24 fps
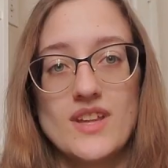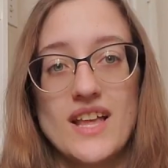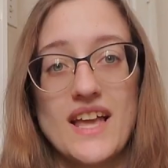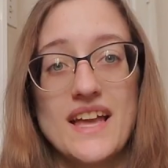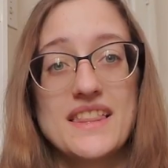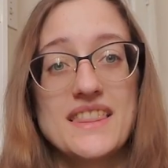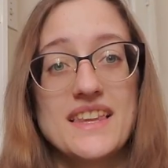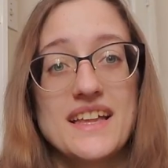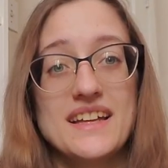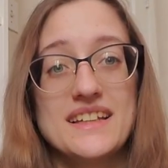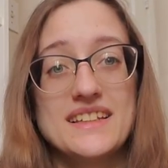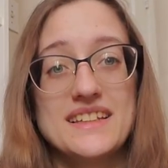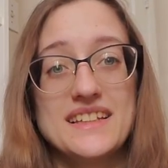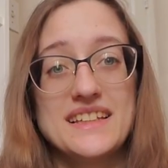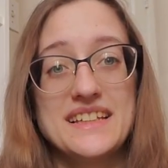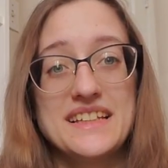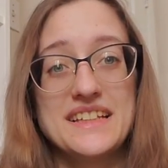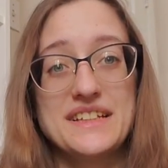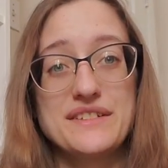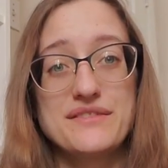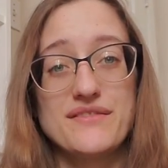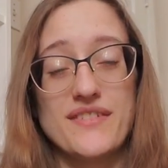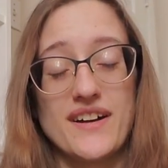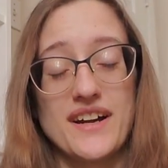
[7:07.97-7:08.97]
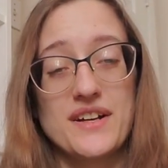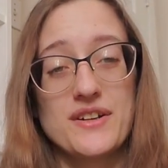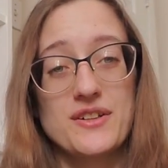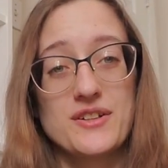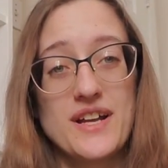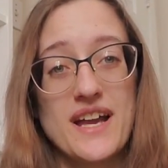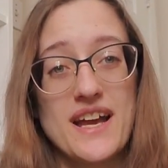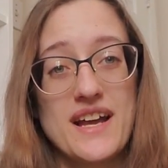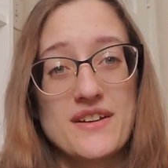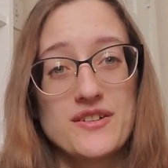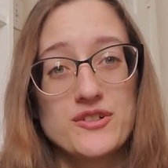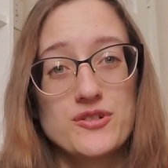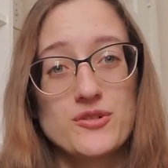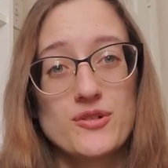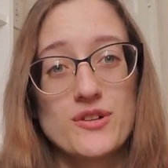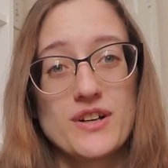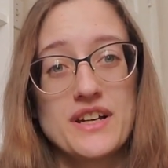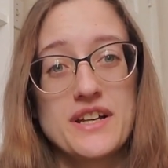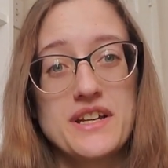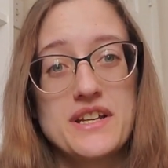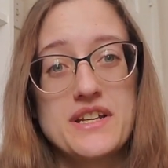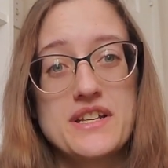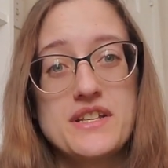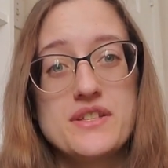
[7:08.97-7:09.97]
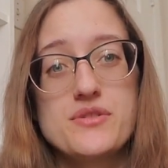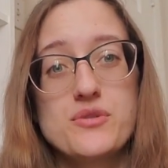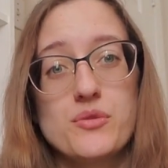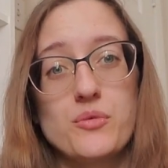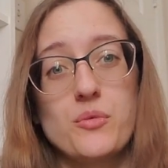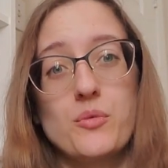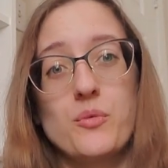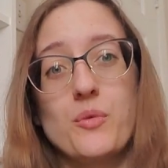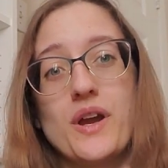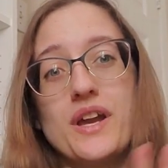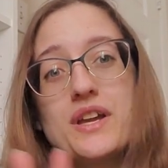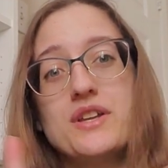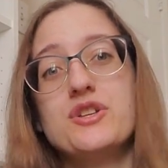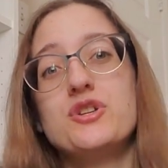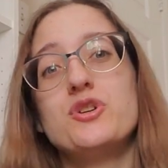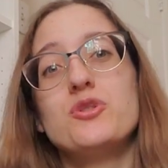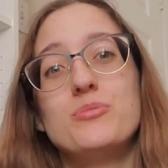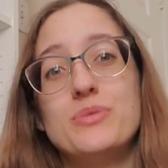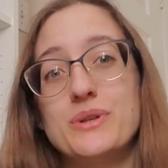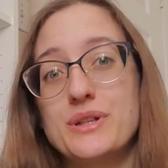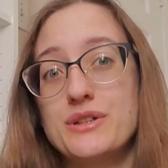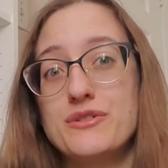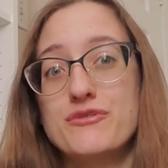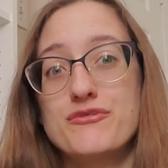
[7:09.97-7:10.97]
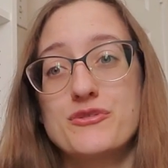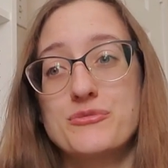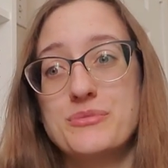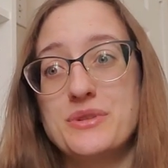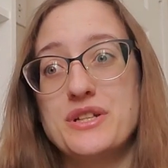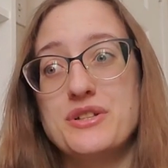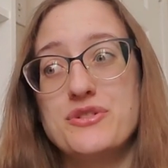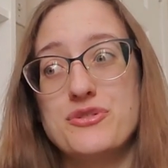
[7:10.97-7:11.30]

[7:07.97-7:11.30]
And then the final category is way too big for me